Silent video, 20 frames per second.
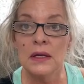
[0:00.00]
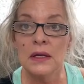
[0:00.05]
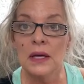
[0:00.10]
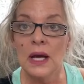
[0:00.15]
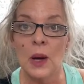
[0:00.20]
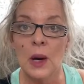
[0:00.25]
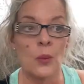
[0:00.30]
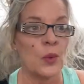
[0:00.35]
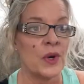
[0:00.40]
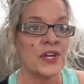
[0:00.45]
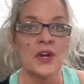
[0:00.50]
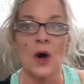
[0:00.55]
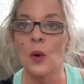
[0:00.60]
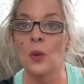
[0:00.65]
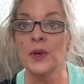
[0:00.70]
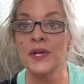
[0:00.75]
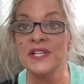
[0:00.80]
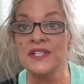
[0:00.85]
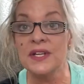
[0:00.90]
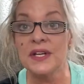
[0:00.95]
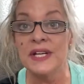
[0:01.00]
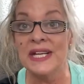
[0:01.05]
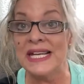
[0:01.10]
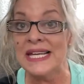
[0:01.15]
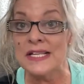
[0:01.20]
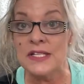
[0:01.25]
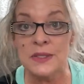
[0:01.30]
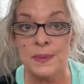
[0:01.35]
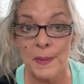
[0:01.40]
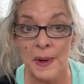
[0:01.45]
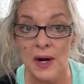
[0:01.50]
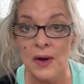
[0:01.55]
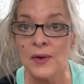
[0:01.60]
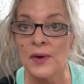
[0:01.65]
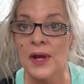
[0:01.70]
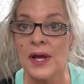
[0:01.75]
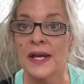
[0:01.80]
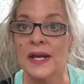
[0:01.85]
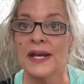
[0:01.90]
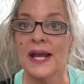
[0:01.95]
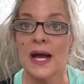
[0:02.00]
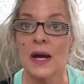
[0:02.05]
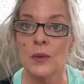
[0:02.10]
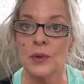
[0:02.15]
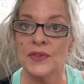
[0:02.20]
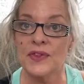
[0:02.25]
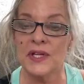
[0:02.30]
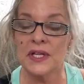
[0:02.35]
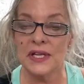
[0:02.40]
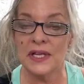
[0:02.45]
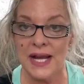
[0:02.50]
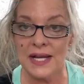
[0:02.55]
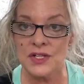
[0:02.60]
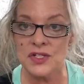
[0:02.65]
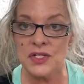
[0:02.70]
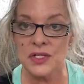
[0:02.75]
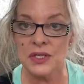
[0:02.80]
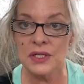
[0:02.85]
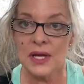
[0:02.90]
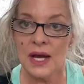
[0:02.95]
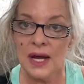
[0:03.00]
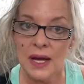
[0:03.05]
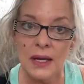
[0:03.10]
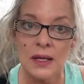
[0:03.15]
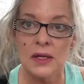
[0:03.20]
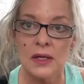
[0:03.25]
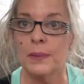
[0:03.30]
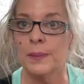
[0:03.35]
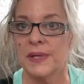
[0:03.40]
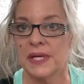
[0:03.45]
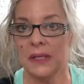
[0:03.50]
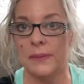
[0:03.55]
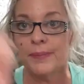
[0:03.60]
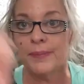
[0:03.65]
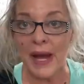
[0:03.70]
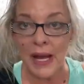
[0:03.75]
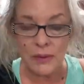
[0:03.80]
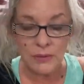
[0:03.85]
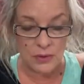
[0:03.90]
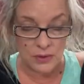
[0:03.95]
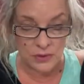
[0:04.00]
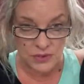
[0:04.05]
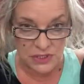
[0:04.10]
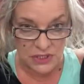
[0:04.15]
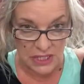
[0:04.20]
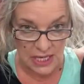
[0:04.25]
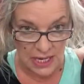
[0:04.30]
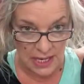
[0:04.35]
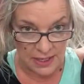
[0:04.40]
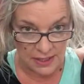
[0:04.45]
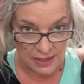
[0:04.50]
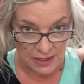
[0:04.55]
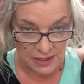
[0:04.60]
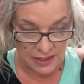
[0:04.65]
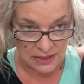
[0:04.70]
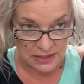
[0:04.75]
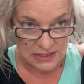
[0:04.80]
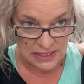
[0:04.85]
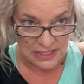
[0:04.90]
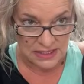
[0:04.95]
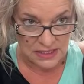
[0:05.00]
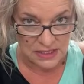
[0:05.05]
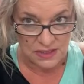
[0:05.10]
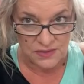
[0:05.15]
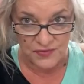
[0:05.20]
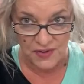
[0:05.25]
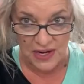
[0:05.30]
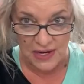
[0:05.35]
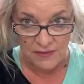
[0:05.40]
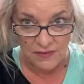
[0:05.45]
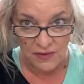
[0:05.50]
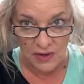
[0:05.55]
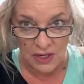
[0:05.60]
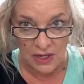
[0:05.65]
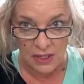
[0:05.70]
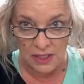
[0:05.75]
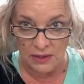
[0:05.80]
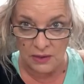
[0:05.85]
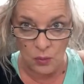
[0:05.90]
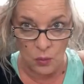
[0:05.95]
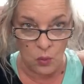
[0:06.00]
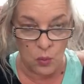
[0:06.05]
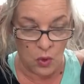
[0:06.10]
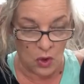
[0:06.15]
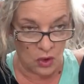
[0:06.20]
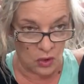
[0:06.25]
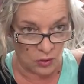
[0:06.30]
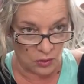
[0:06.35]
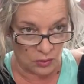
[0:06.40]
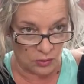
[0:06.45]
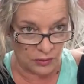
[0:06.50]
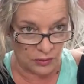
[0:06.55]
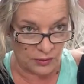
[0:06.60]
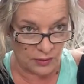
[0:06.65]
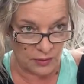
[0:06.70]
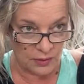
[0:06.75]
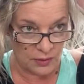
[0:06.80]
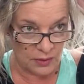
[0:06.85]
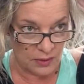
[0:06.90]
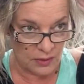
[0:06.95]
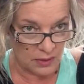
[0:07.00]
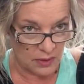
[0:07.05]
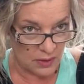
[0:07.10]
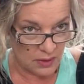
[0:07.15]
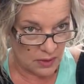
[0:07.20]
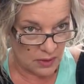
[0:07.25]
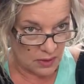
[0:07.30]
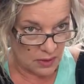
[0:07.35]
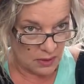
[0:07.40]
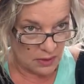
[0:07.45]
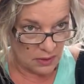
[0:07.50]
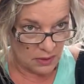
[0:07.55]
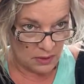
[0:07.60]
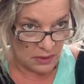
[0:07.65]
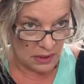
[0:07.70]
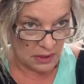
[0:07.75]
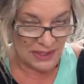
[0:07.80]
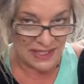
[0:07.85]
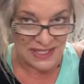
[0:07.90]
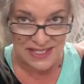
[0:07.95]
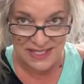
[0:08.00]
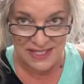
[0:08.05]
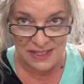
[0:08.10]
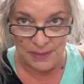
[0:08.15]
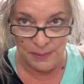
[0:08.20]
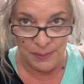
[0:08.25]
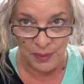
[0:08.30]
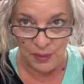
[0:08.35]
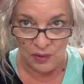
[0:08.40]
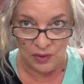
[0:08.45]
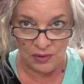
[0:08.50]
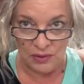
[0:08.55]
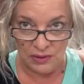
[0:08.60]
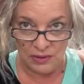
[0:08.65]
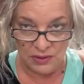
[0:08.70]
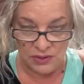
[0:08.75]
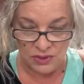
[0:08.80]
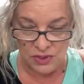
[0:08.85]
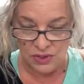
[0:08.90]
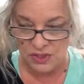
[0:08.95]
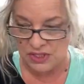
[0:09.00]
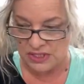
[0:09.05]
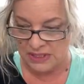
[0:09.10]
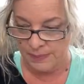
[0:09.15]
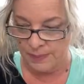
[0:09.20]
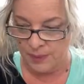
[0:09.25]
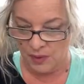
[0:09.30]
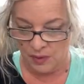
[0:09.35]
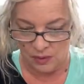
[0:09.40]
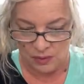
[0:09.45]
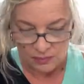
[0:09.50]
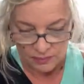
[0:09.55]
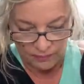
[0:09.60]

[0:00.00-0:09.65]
And we know what he's going to eat tomorrow night. Now with the election, he'll be eating pot roast again. Because that's his favorite in the world. And it's simple. It's just simple.